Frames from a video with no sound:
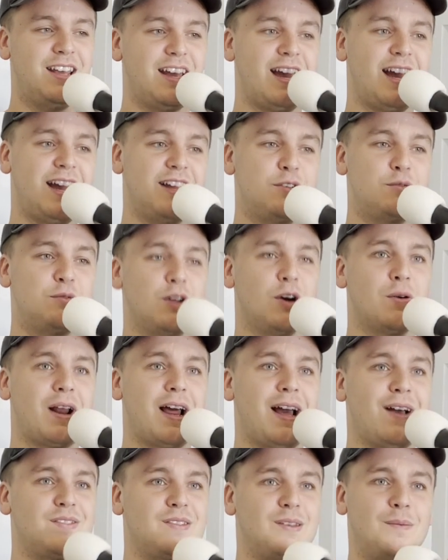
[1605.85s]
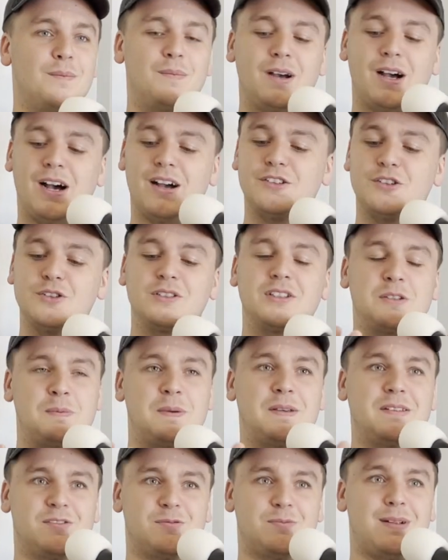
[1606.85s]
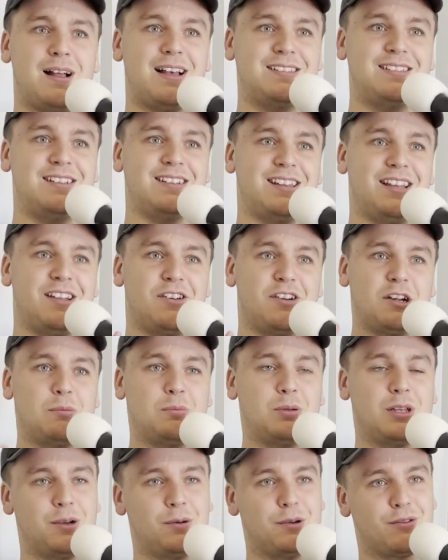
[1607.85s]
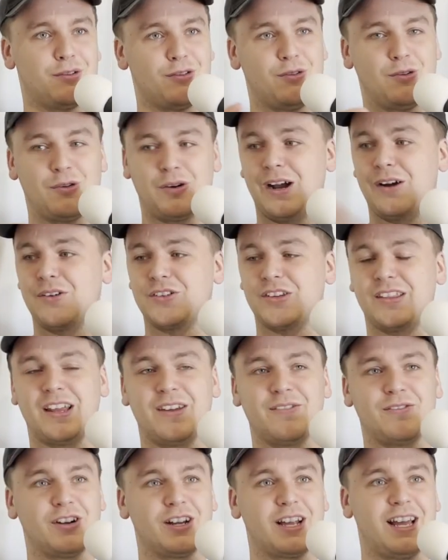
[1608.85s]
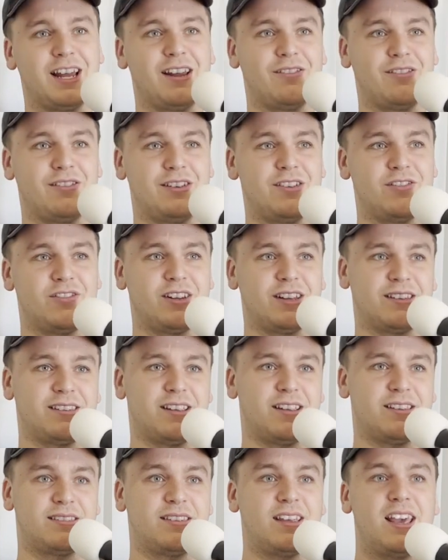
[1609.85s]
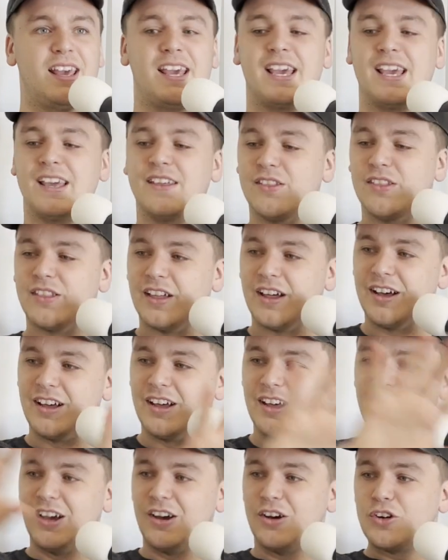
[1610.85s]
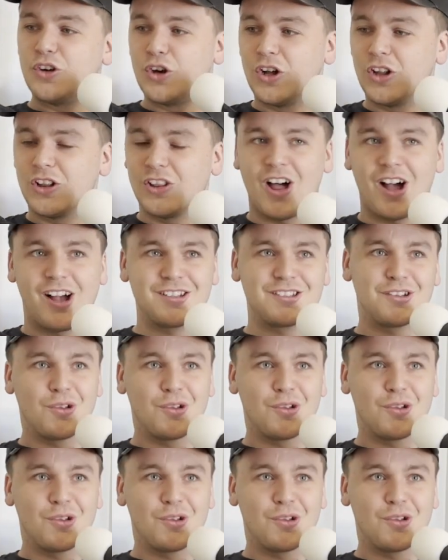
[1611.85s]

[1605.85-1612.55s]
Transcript: and you don't have some useless piece of plastic that you're gonna play with for 4 hours and then forget it even exists in the colossal